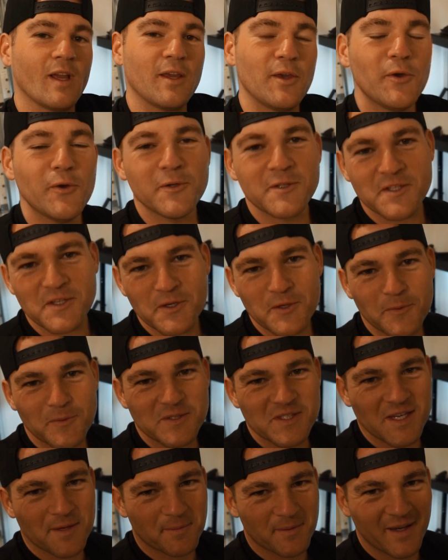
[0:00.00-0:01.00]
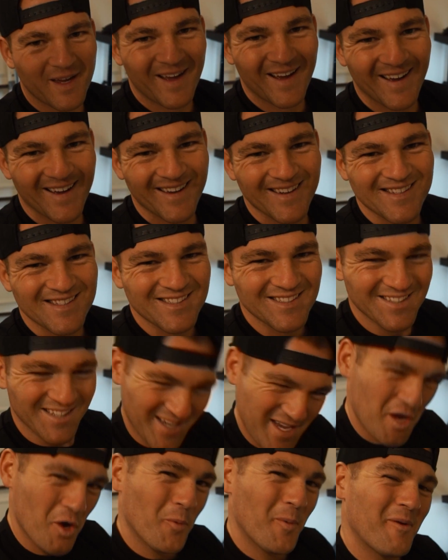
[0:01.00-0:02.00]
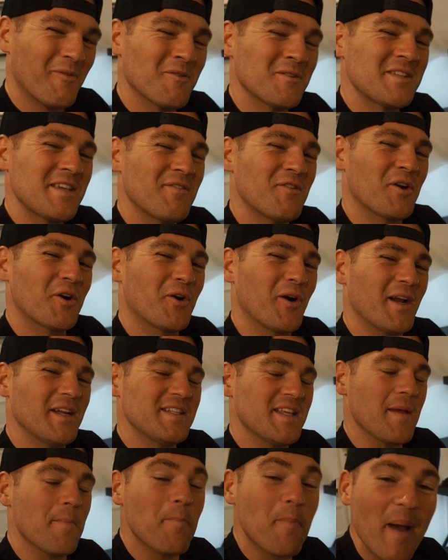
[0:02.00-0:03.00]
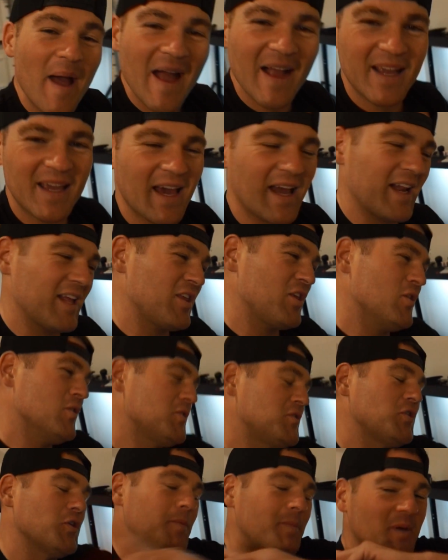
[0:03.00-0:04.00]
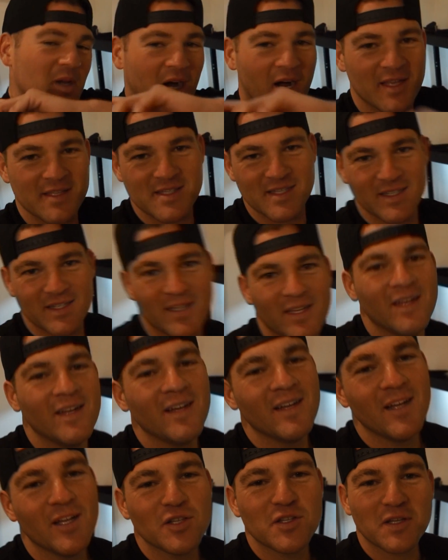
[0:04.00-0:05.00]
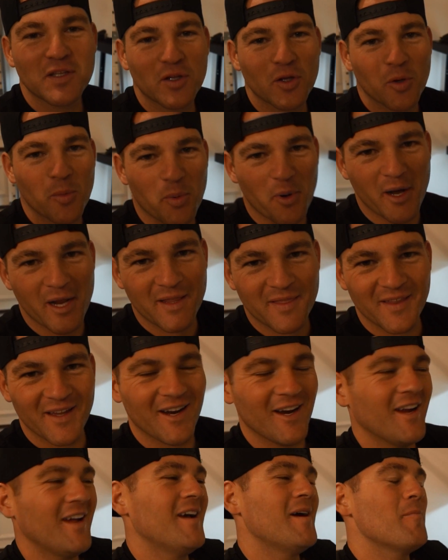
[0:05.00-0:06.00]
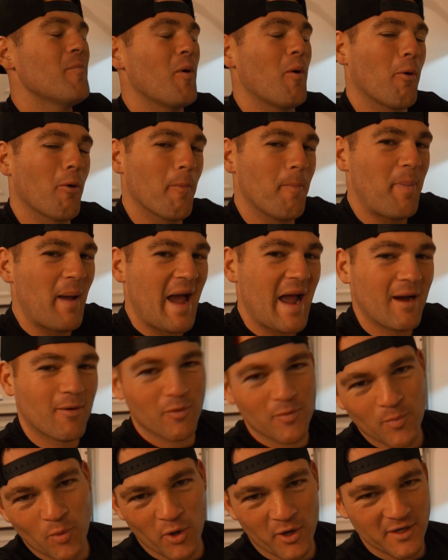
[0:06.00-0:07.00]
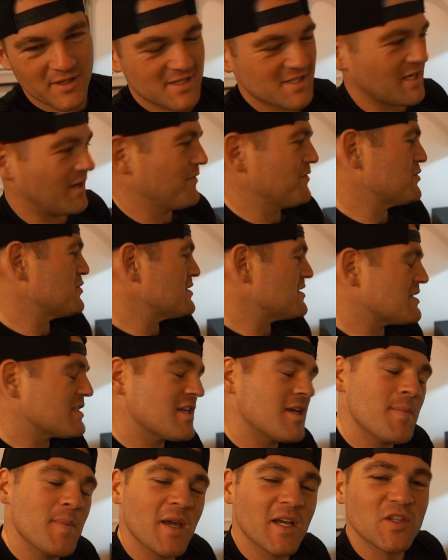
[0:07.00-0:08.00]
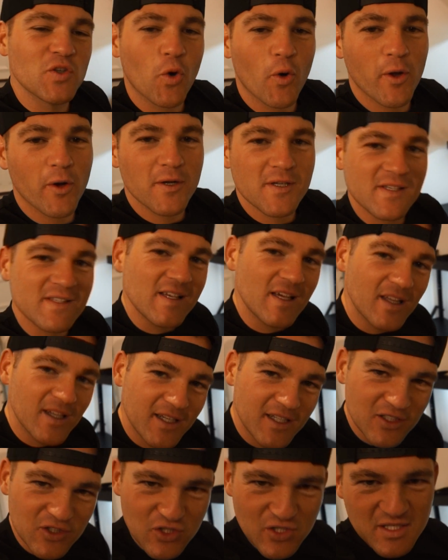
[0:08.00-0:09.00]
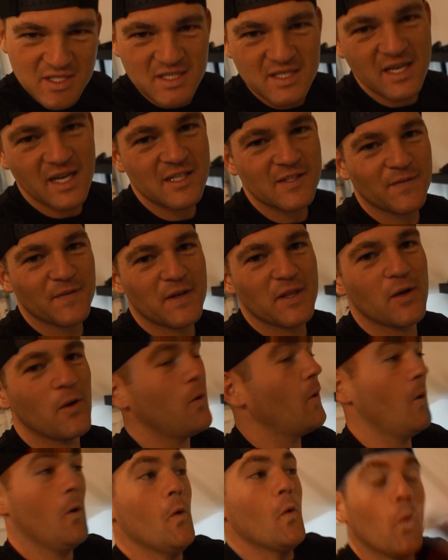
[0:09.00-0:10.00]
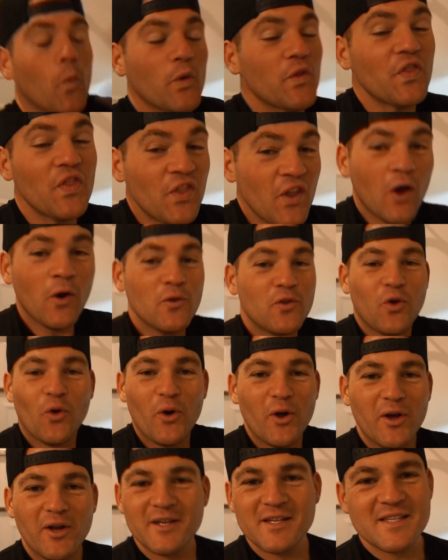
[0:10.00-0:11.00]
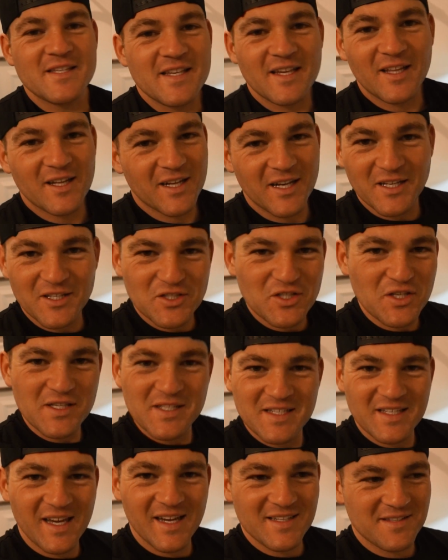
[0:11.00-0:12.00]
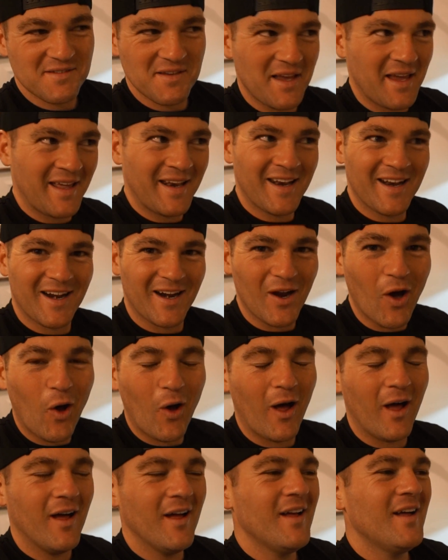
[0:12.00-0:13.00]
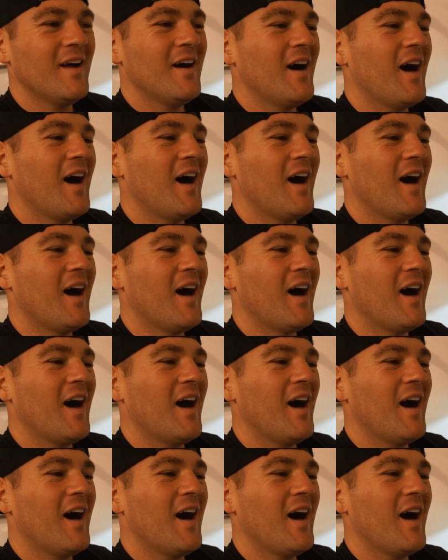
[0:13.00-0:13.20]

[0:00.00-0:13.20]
YouTube, what's up guys? Hey, hope everyone's having a great day. Back at it, YouTube content. Took a little break there, but we're back with more good stuff. So this is gonna be a Toyota Celica GTS video with no Toyota Celica GTS in it at all.